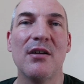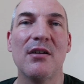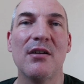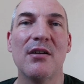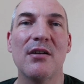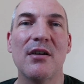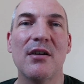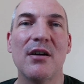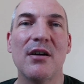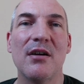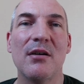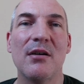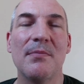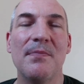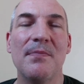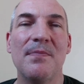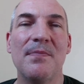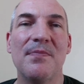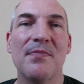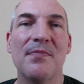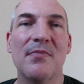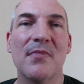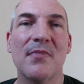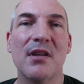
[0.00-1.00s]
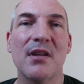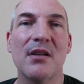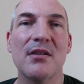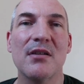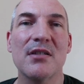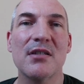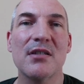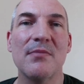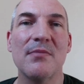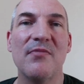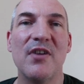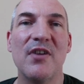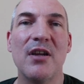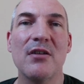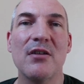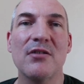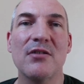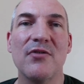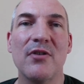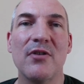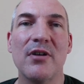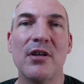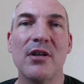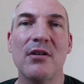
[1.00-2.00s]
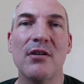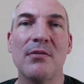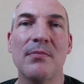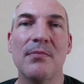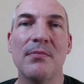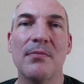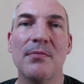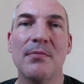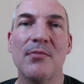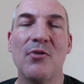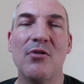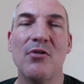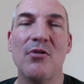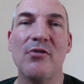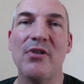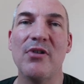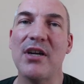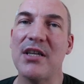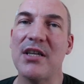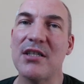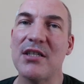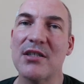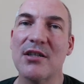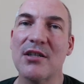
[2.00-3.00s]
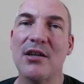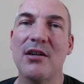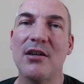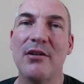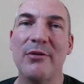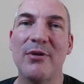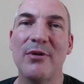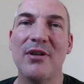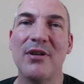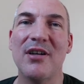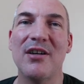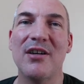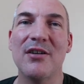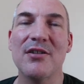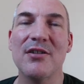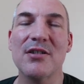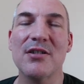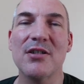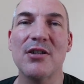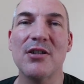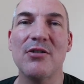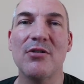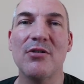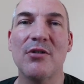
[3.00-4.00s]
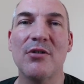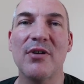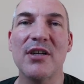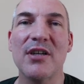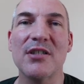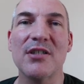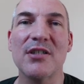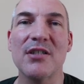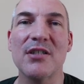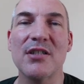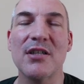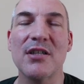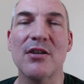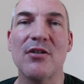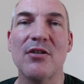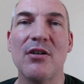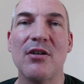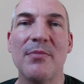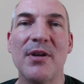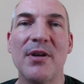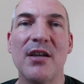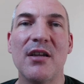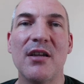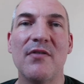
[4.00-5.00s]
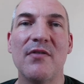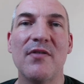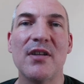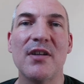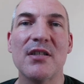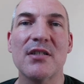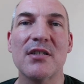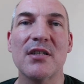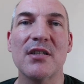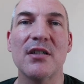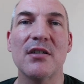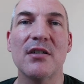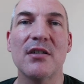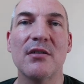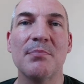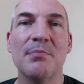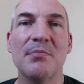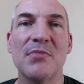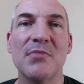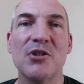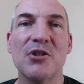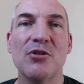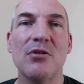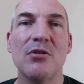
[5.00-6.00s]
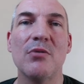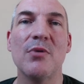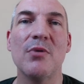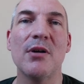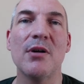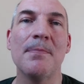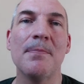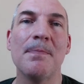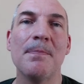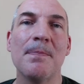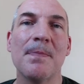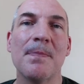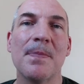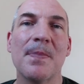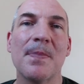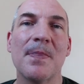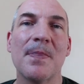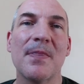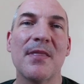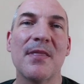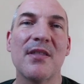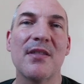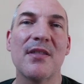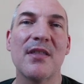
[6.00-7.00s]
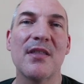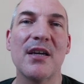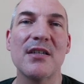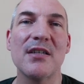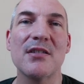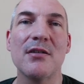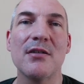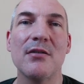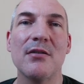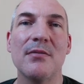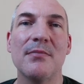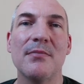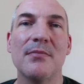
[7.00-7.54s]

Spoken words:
some videos for you, or at least I will answer your questions in a comment if it's a short one. Thanks a lot.